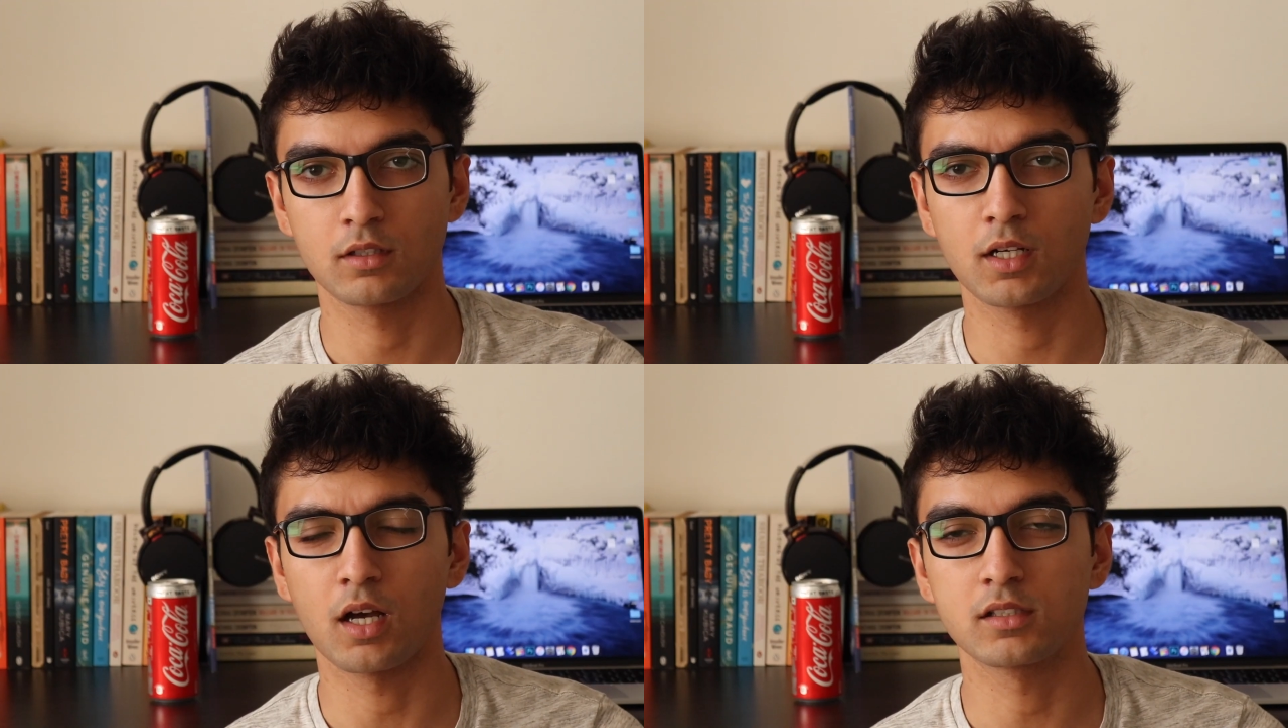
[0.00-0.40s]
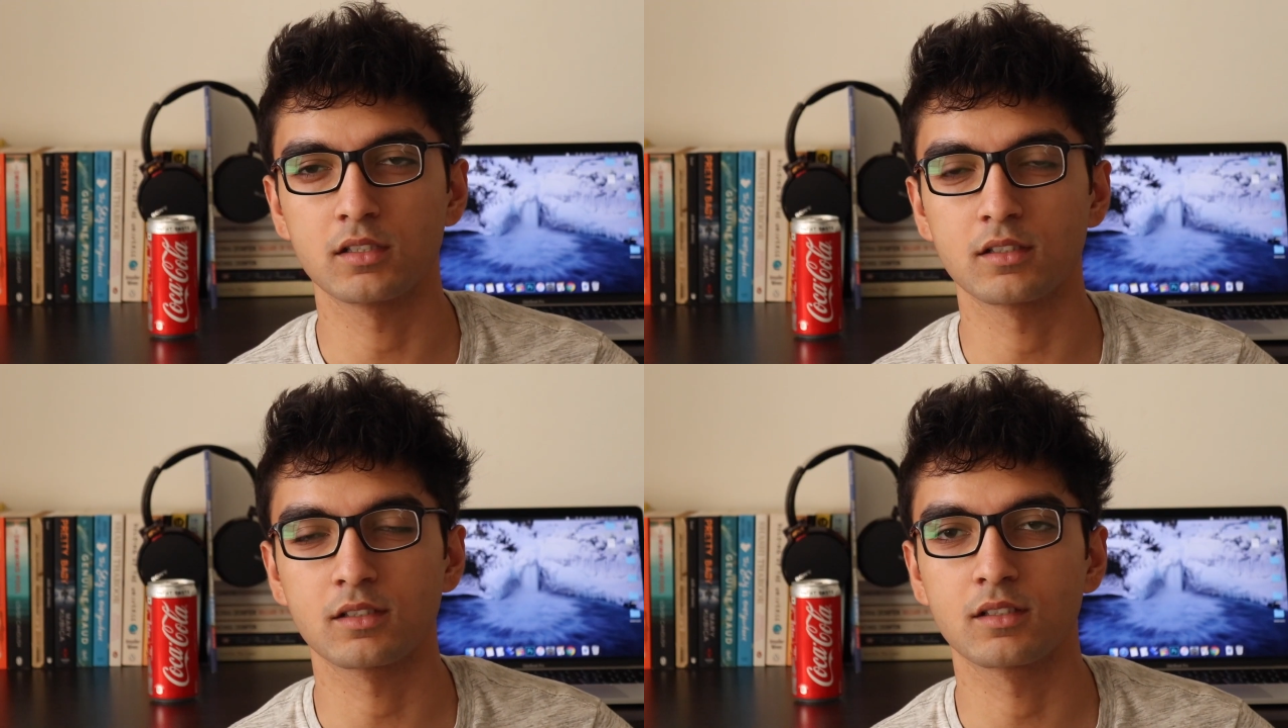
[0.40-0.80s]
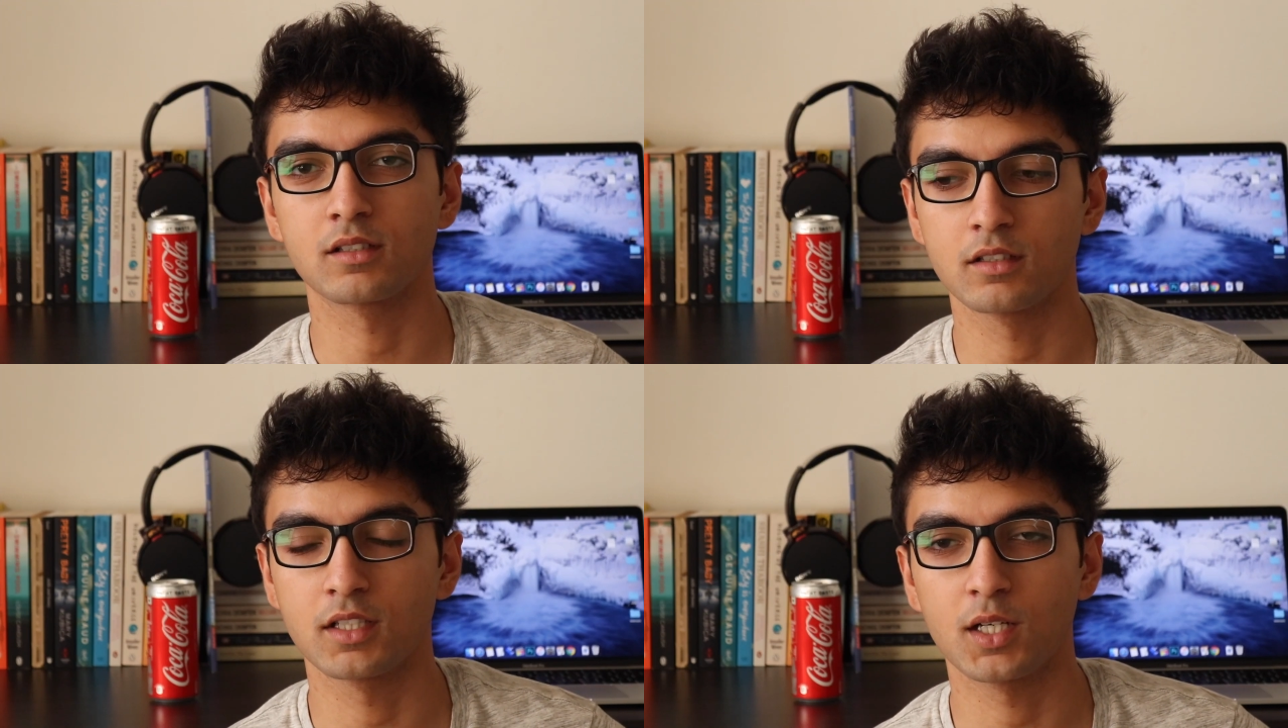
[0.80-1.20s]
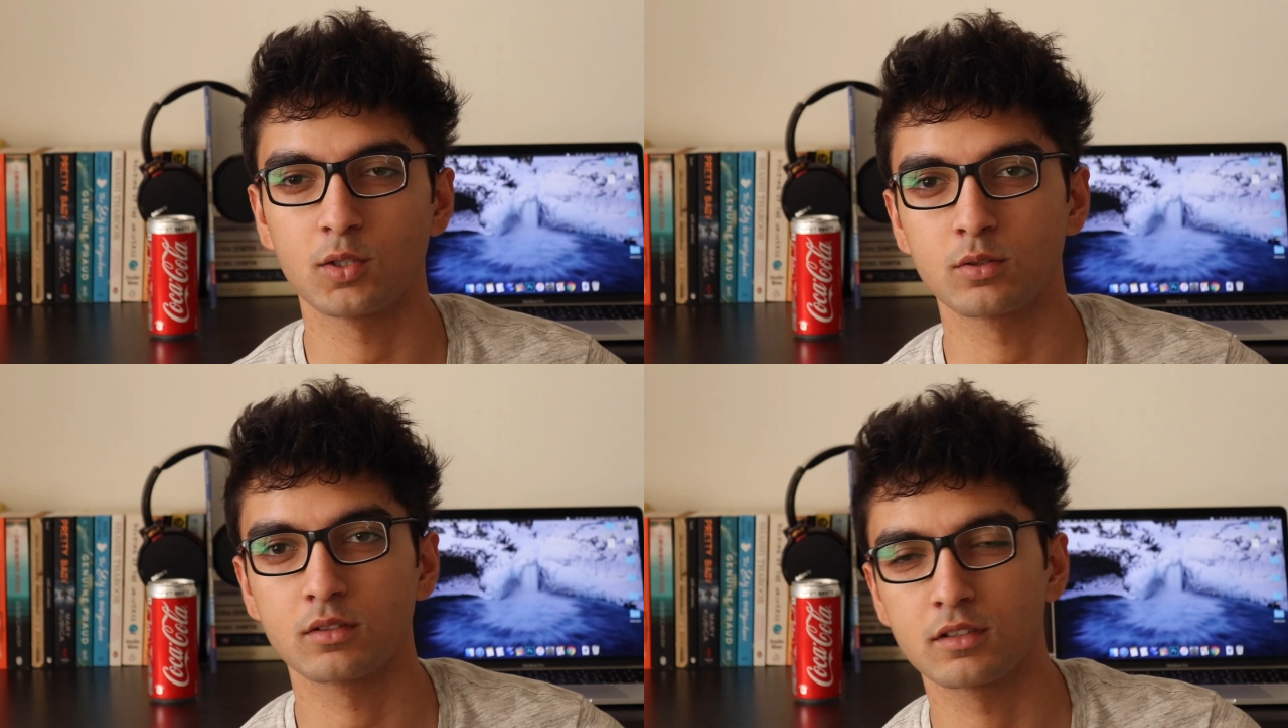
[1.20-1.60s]
glasses.
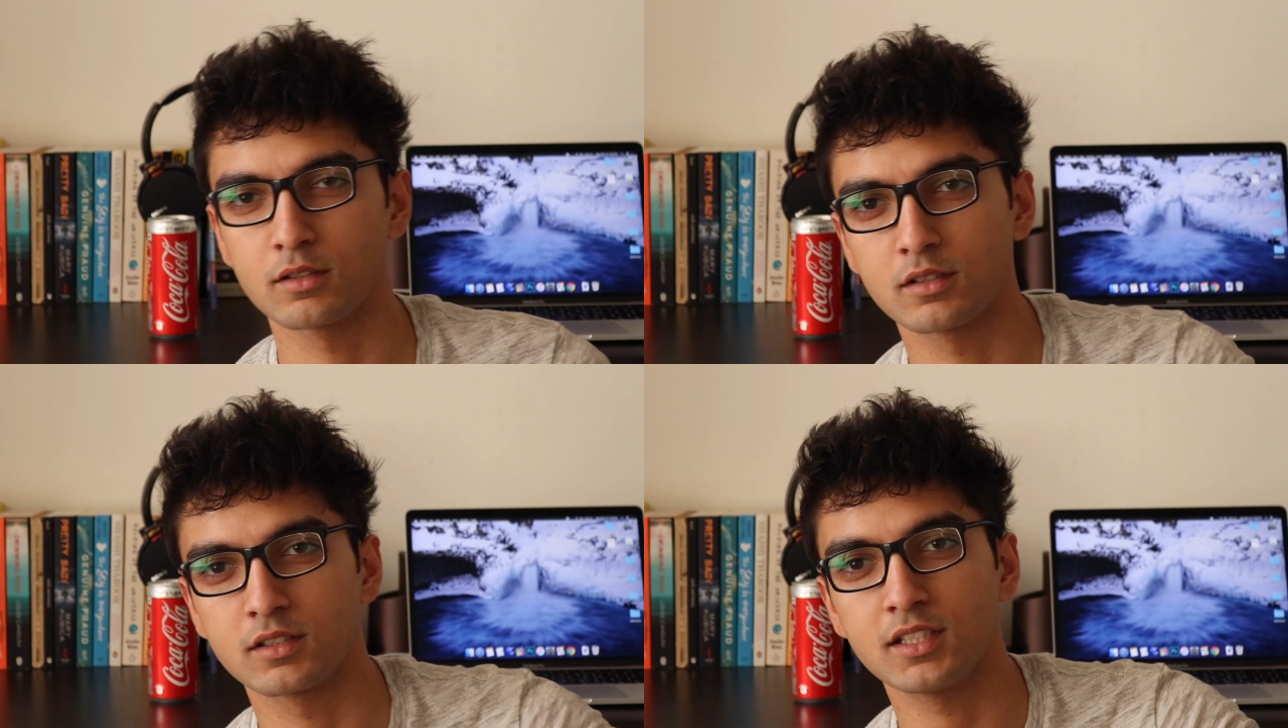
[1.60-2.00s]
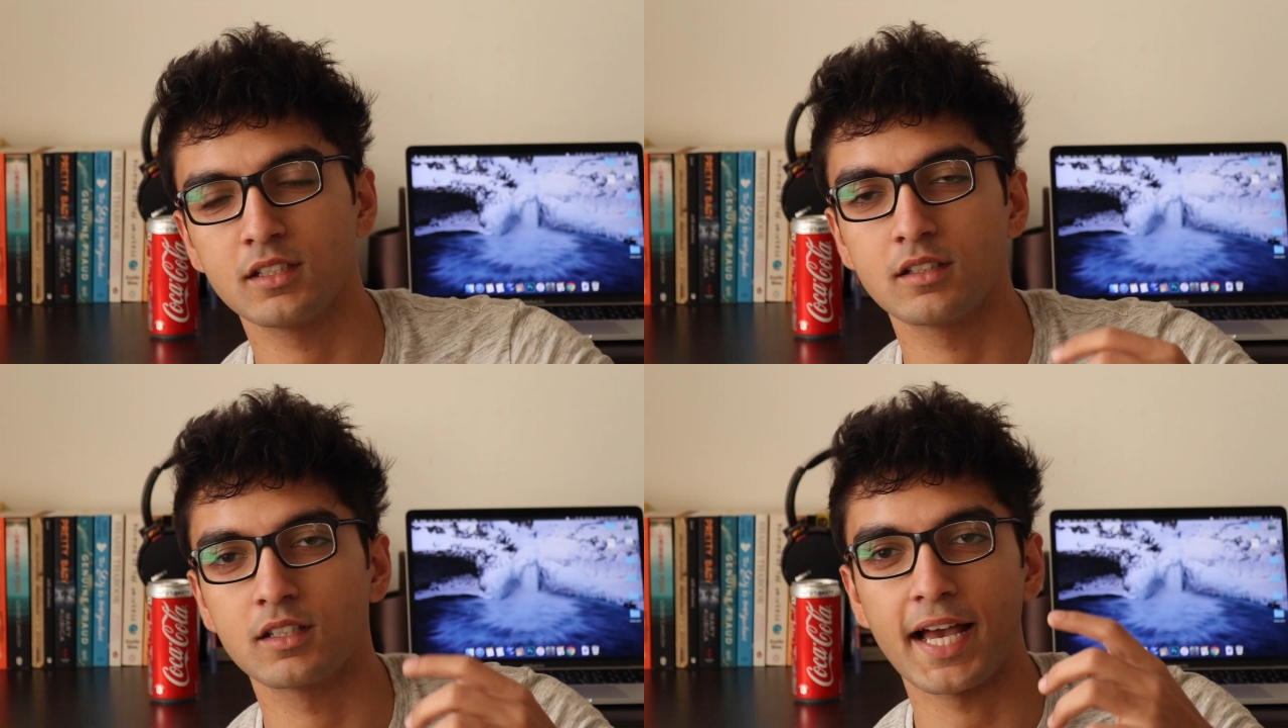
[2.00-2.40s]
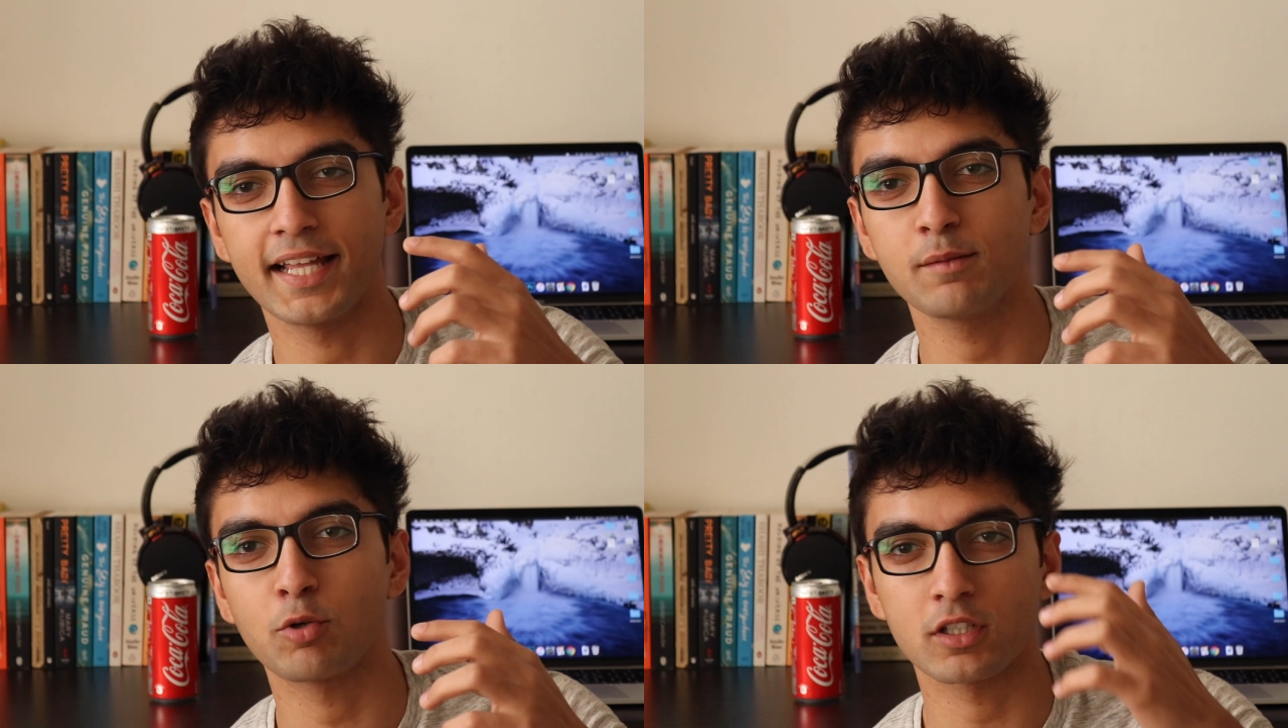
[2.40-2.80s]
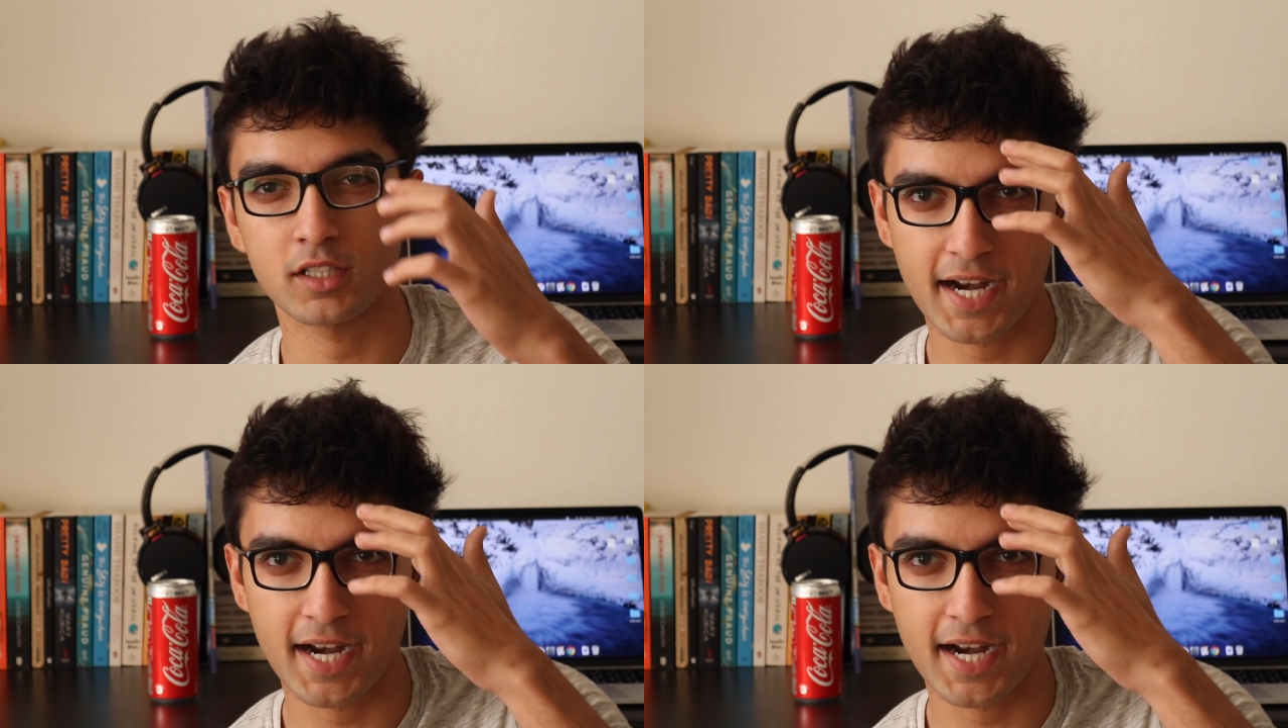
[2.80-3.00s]
Now, see, Harry Potter